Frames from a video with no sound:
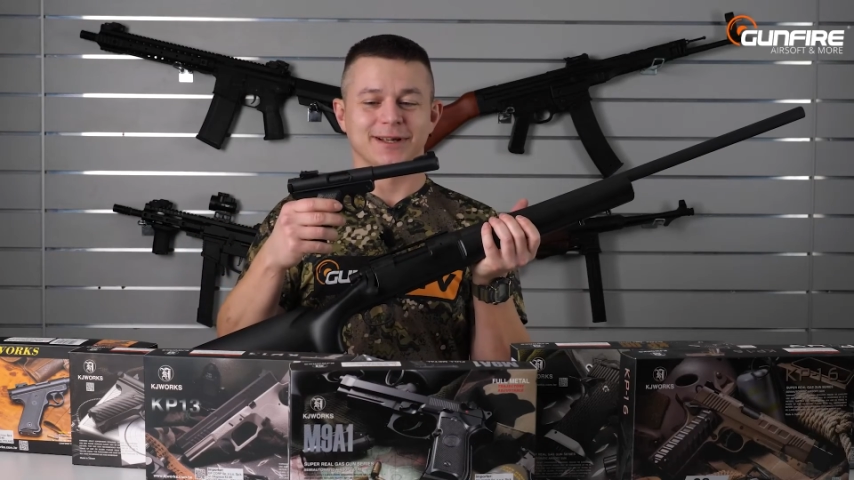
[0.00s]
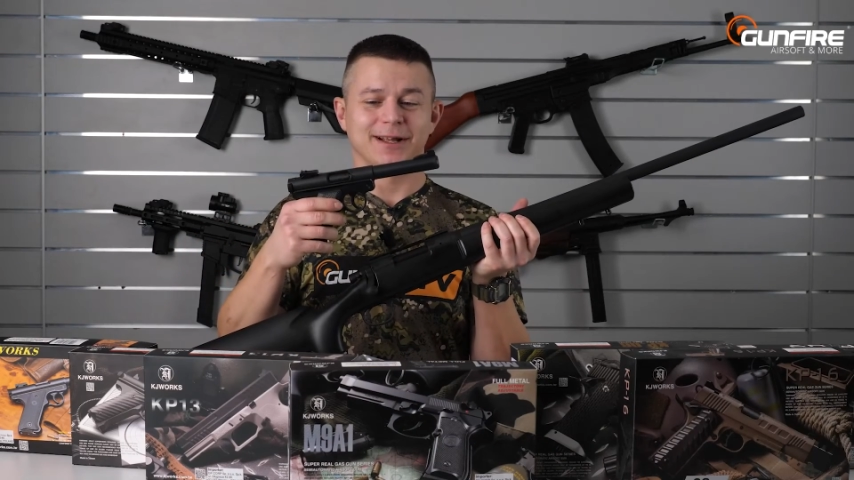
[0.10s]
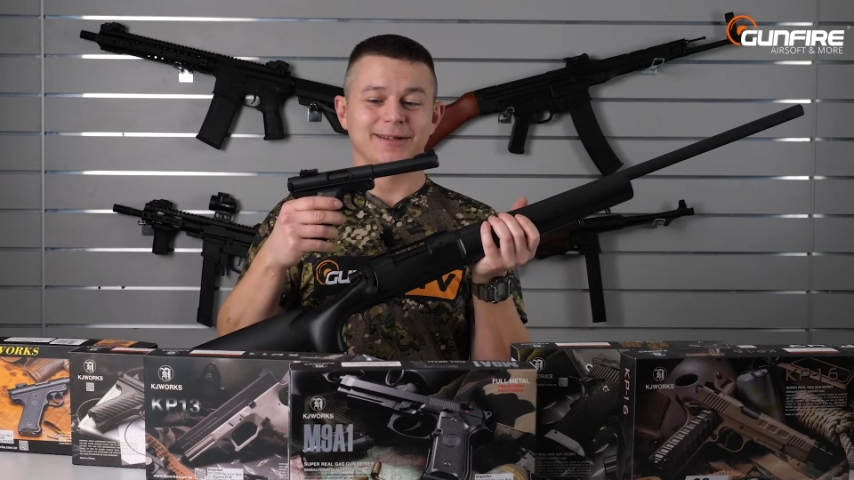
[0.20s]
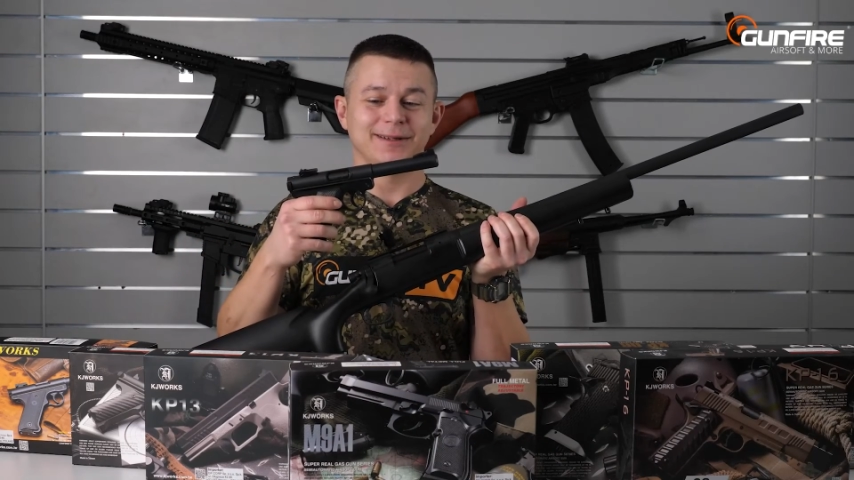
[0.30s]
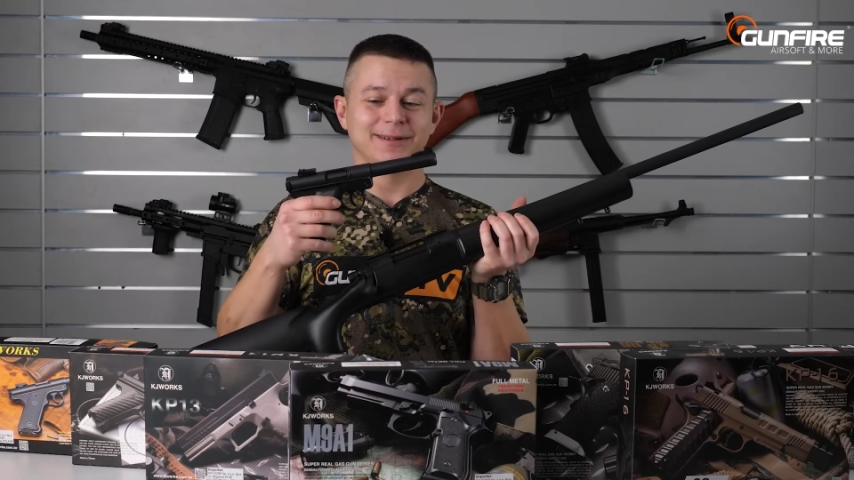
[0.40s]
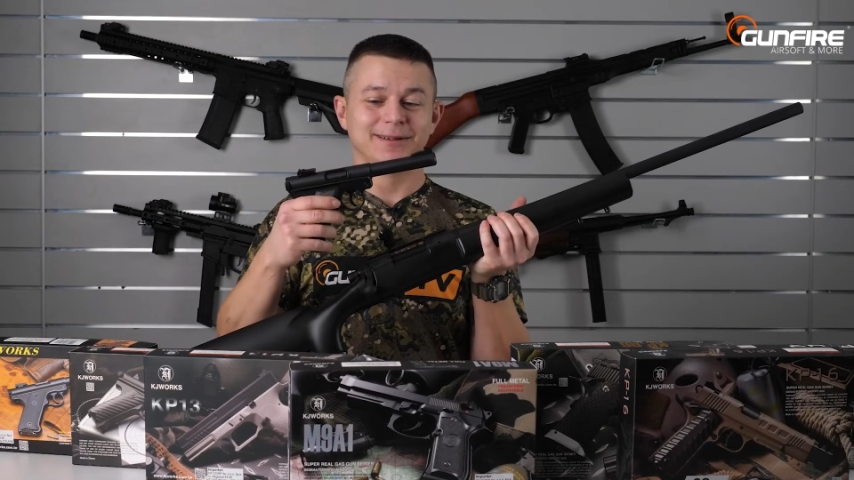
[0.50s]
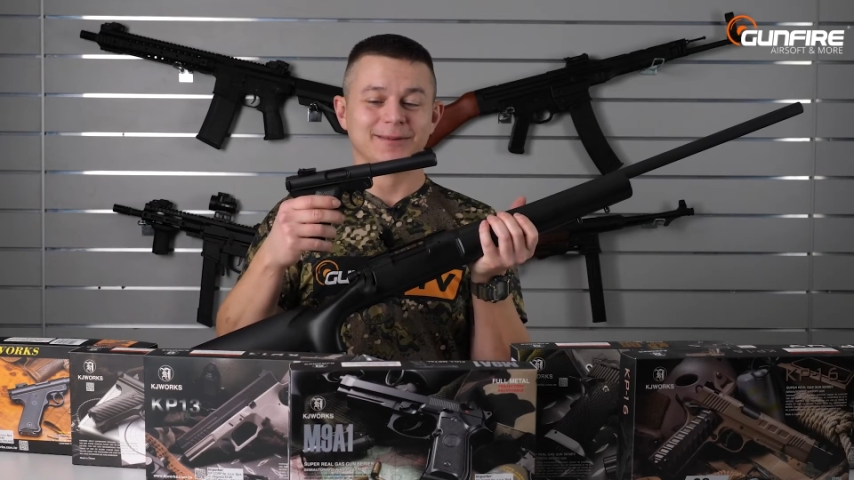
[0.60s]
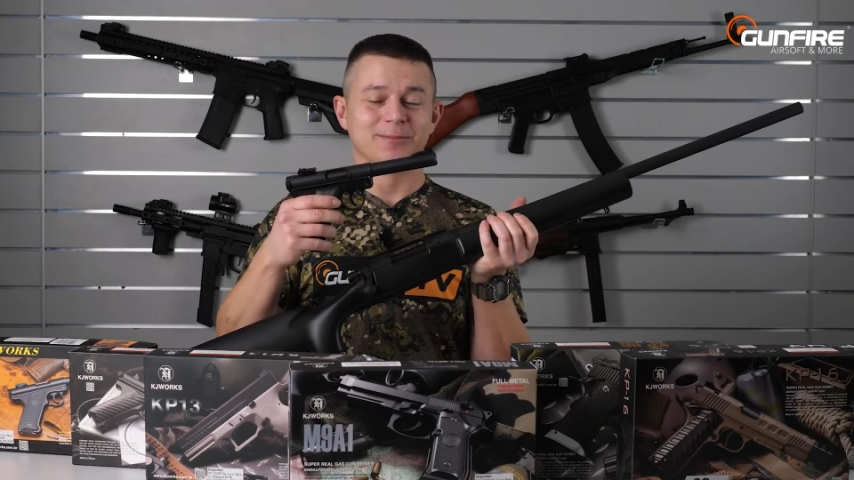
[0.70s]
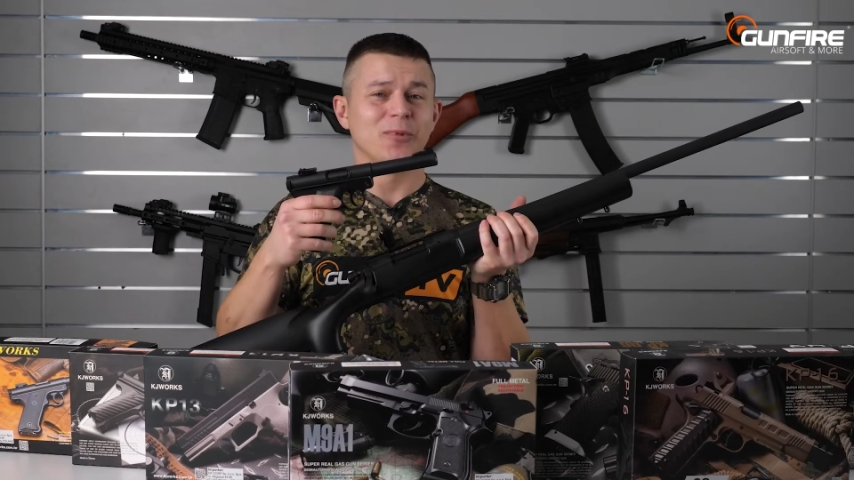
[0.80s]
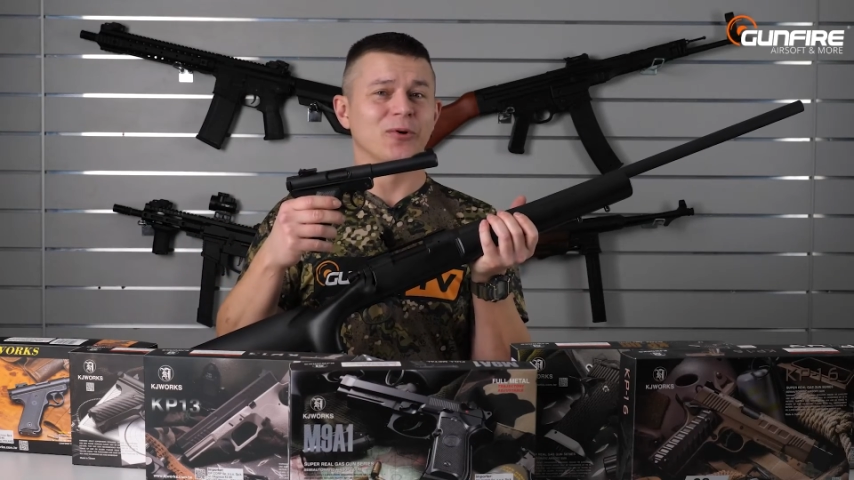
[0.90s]
a little
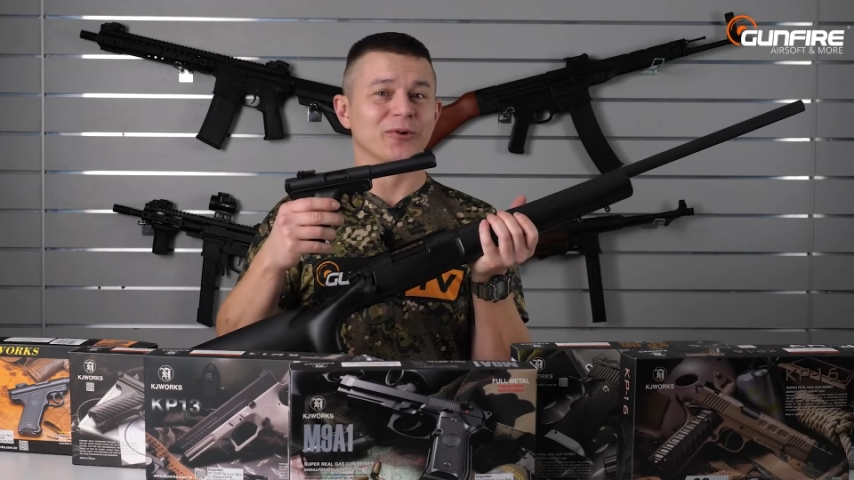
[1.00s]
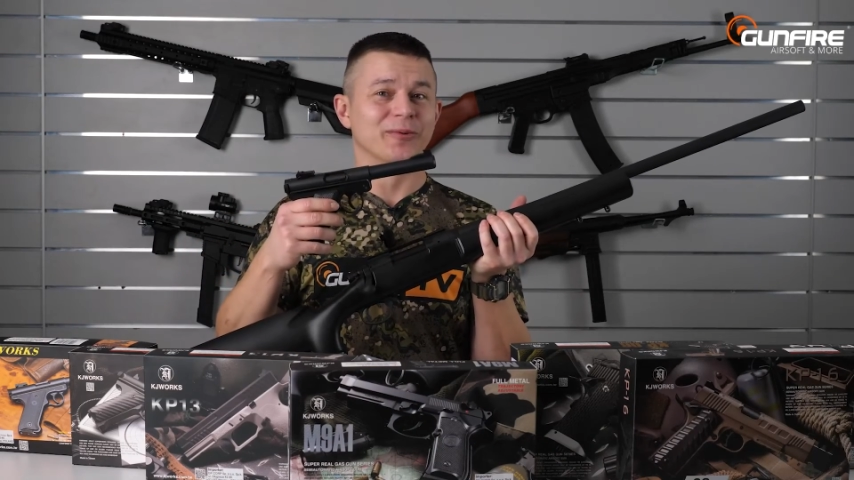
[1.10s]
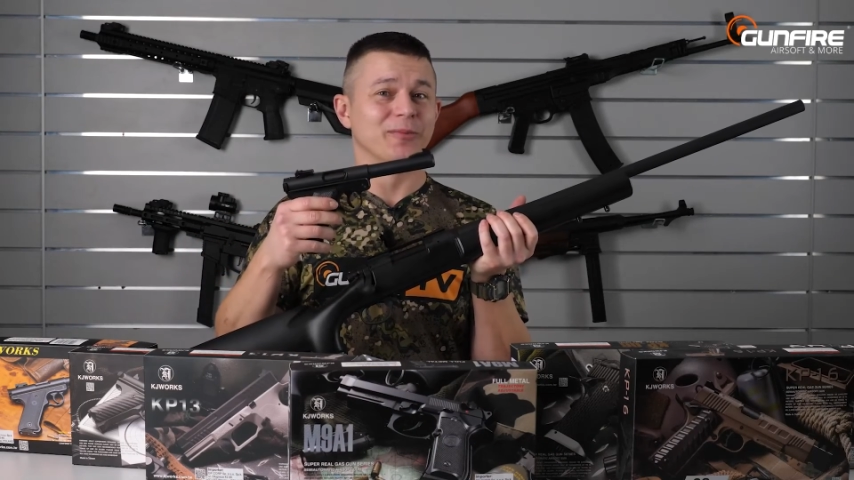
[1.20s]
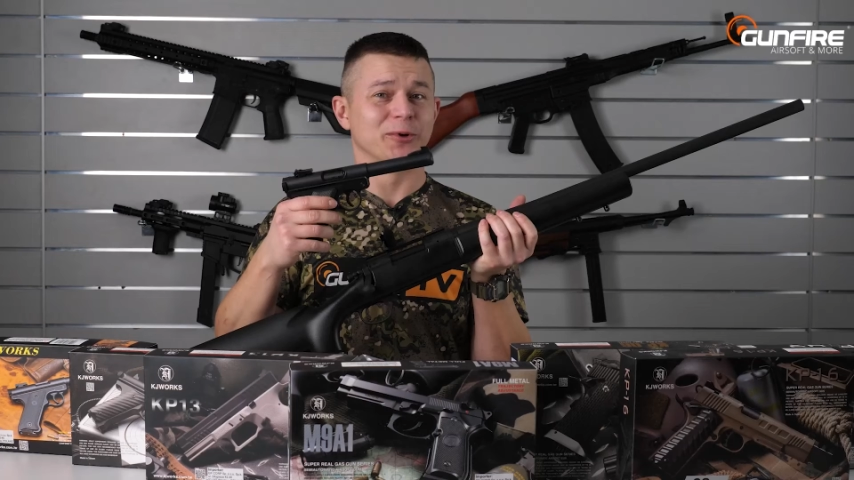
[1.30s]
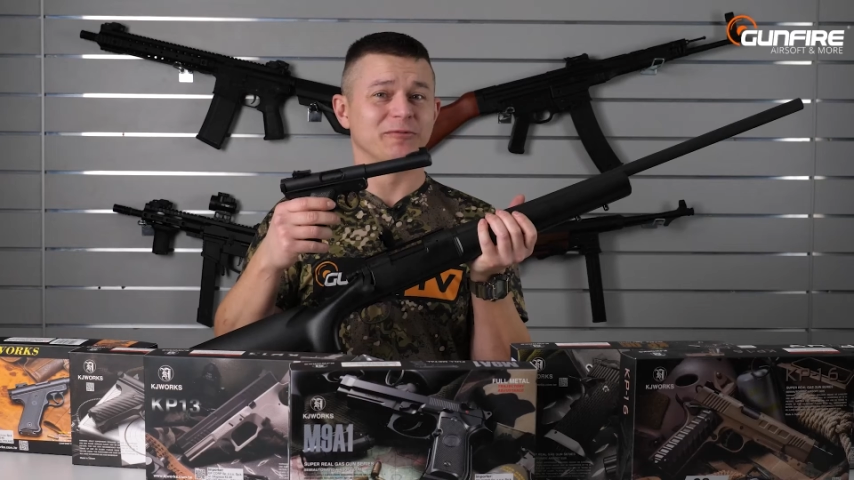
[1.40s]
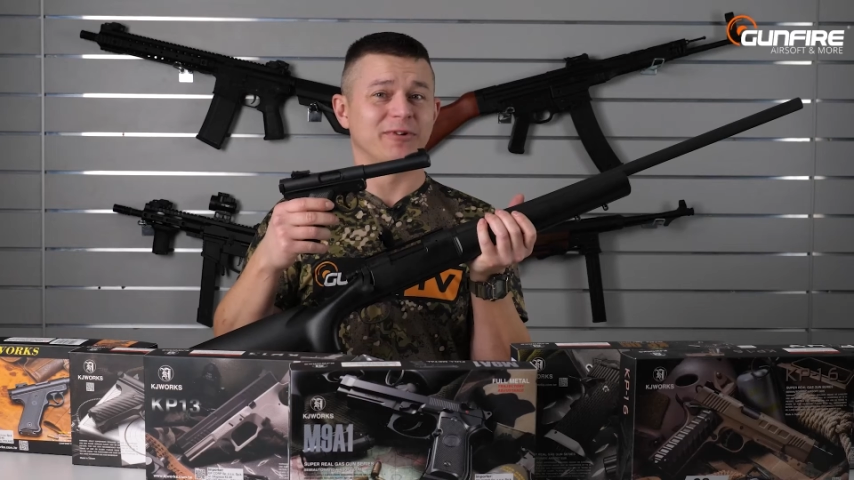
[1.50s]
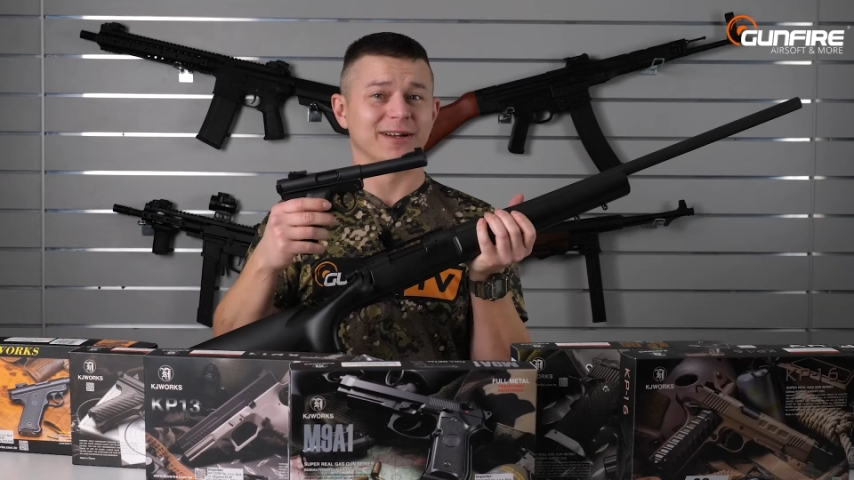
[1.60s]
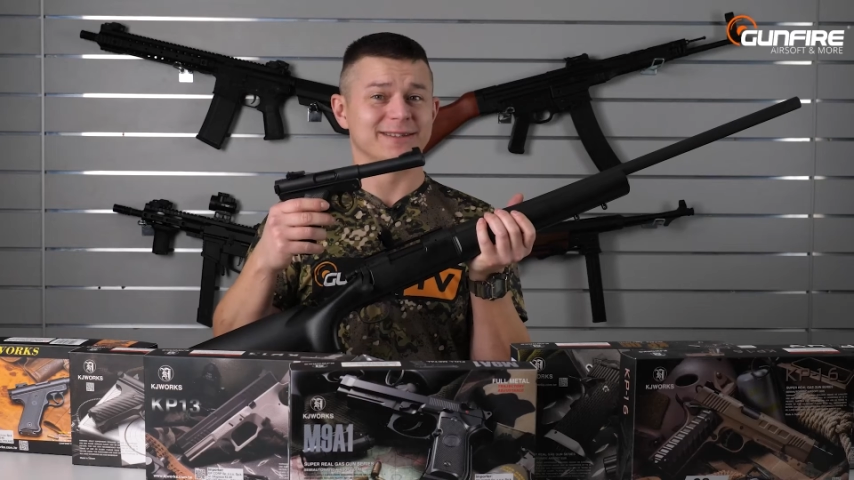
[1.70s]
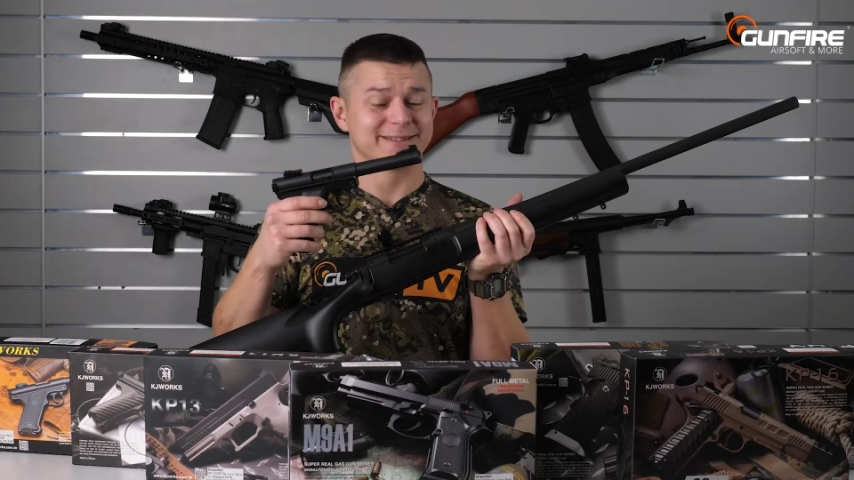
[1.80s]
more modified.